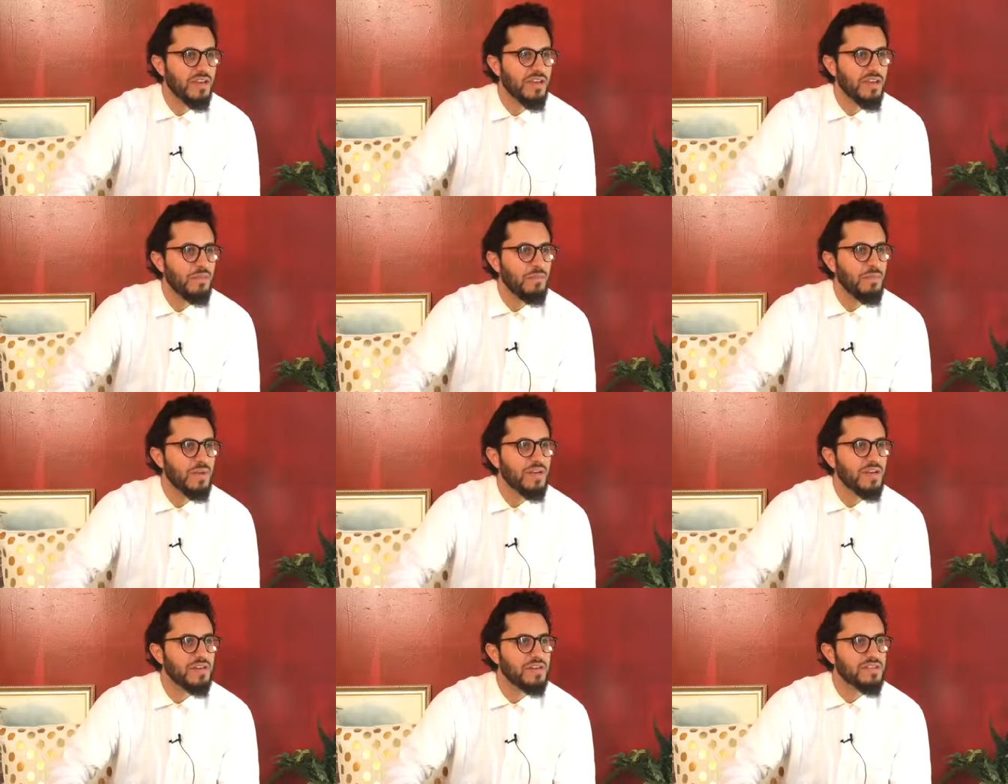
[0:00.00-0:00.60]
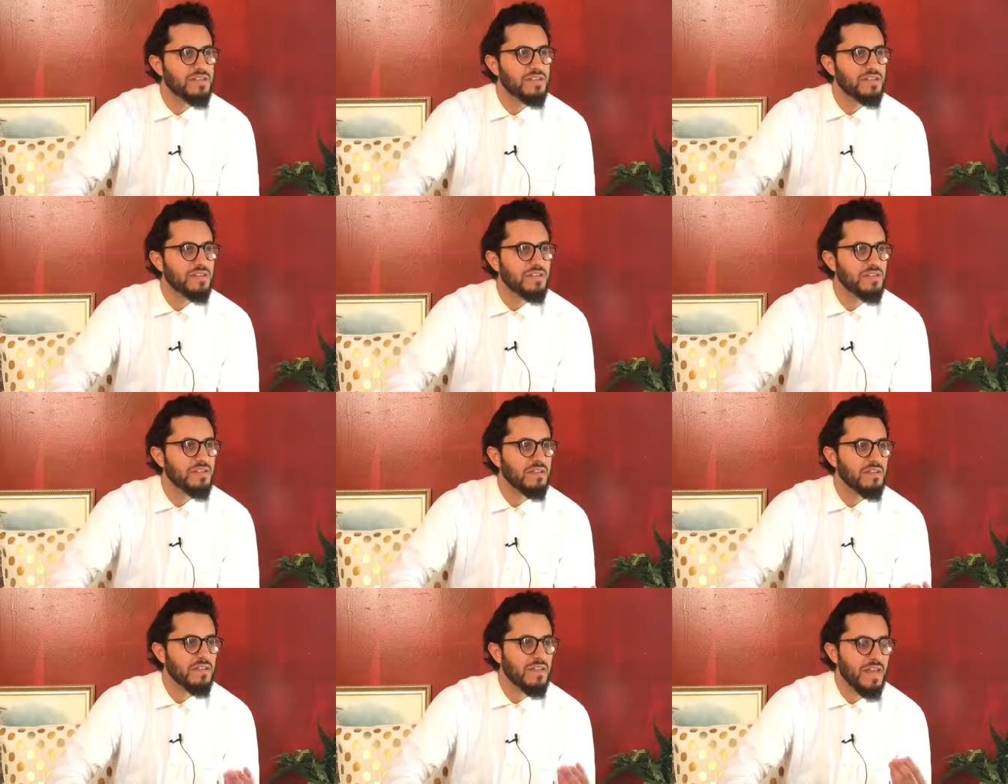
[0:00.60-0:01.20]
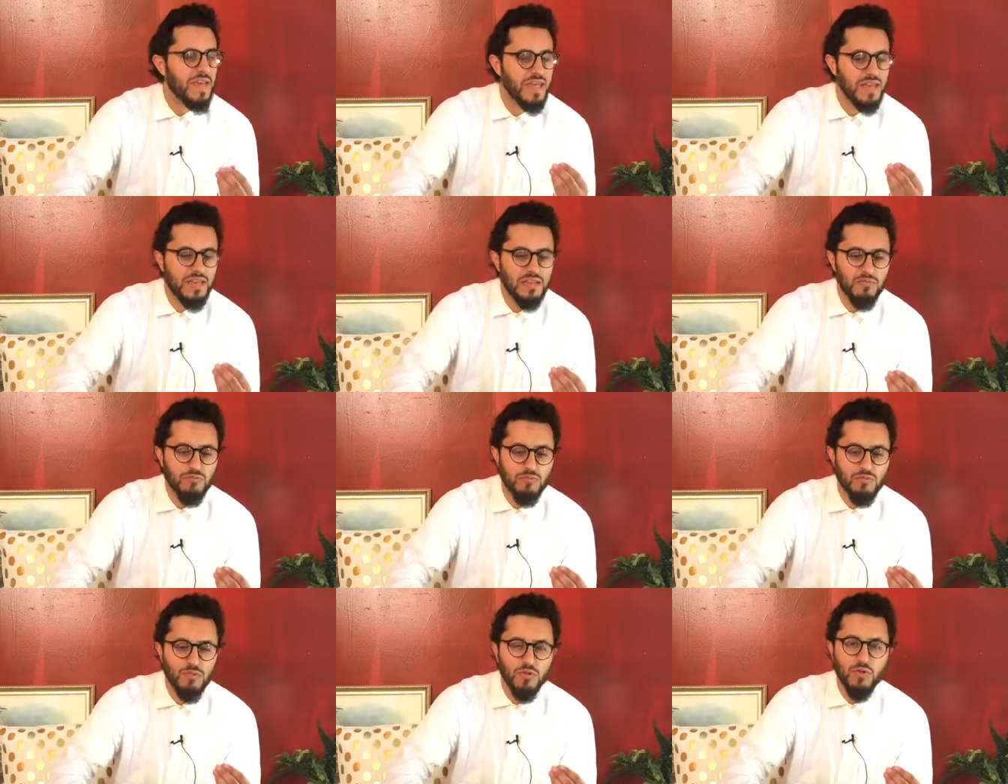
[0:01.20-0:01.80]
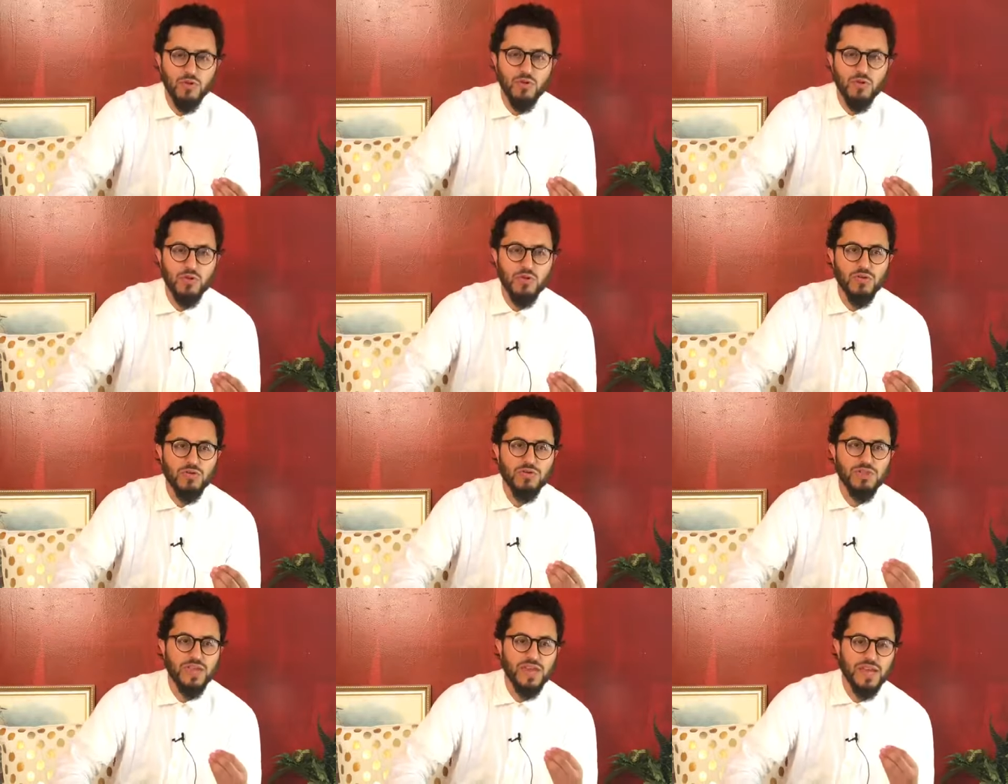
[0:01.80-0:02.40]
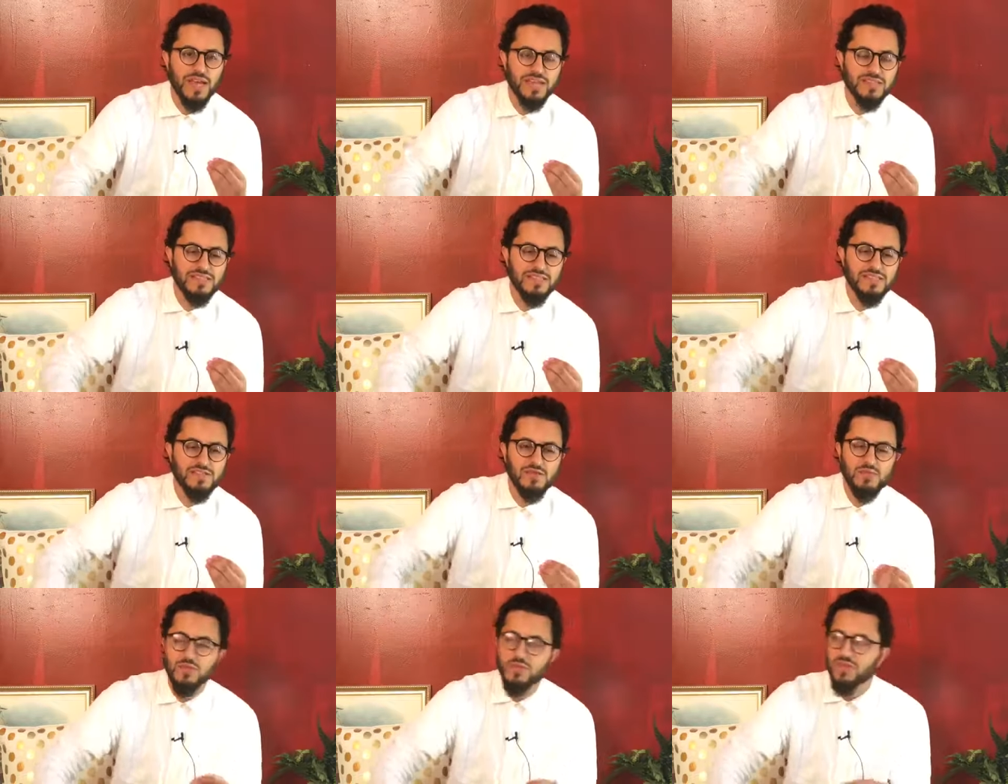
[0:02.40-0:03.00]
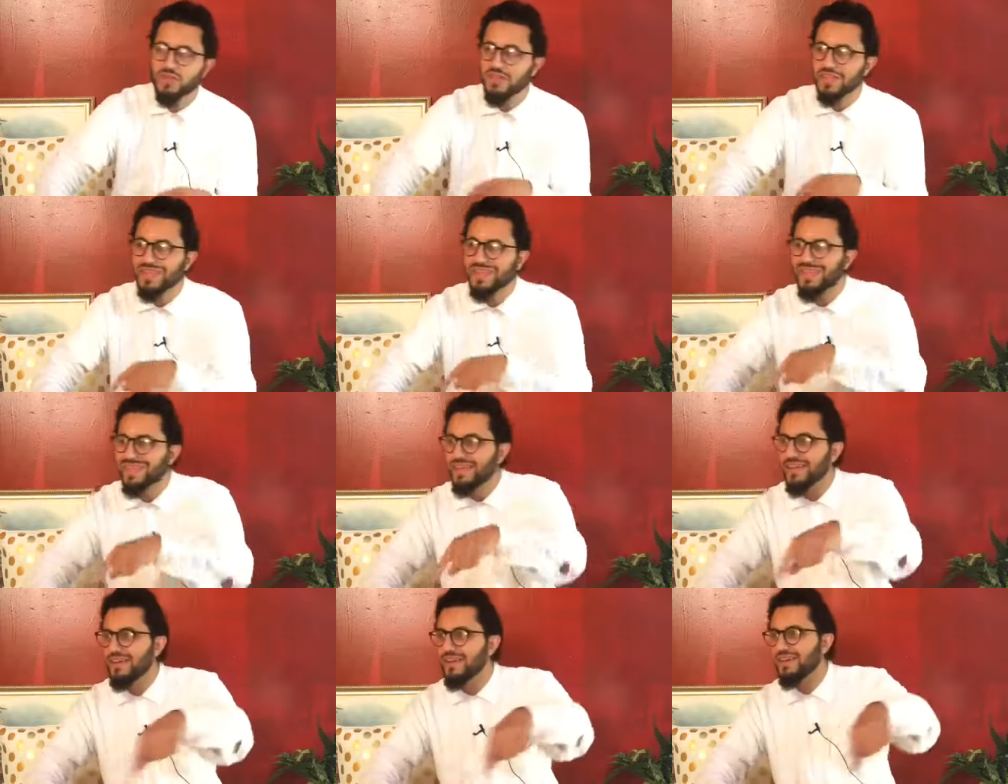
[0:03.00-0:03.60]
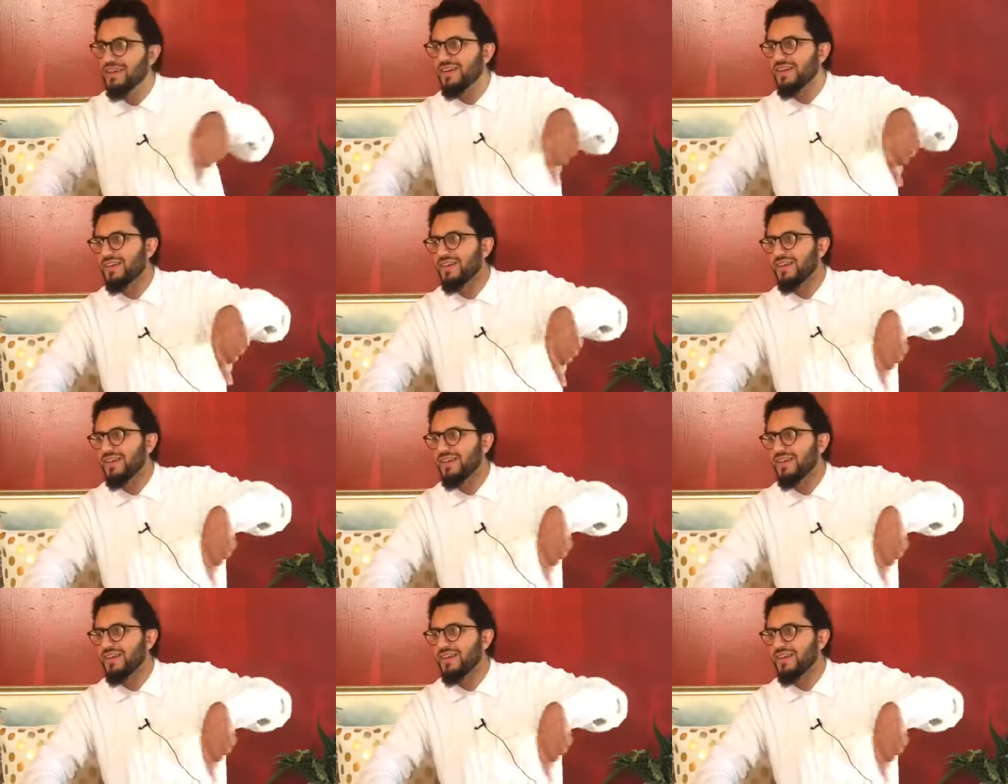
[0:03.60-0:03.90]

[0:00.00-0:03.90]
Because any rule that has to do with eating